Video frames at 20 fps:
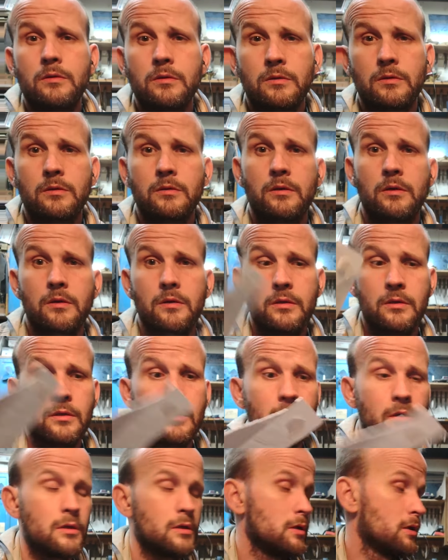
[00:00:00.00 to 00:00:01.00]

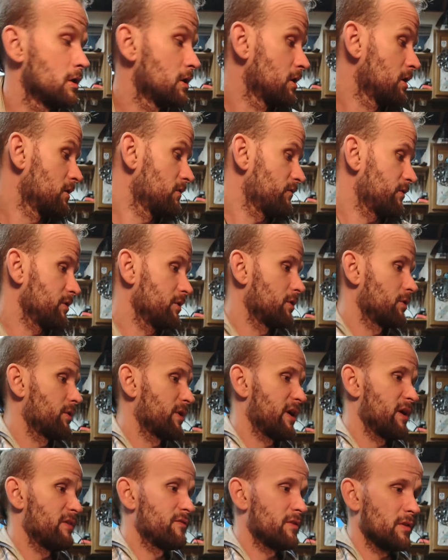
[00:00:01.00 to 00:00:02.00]
If you
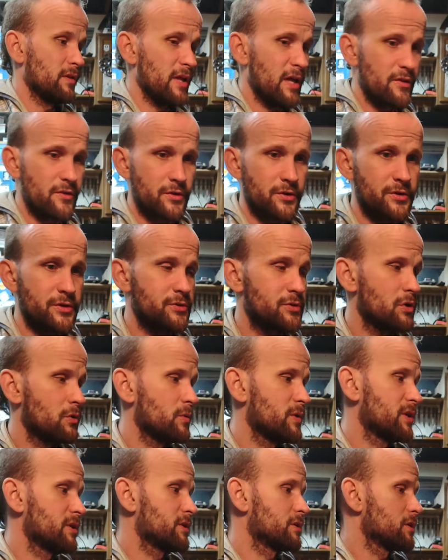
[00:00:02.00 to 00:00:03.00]
don't have leather, you
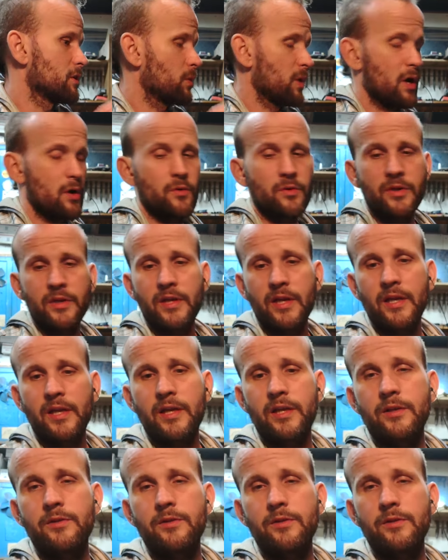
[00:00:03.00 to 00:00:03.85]
don't need to go out and get it. You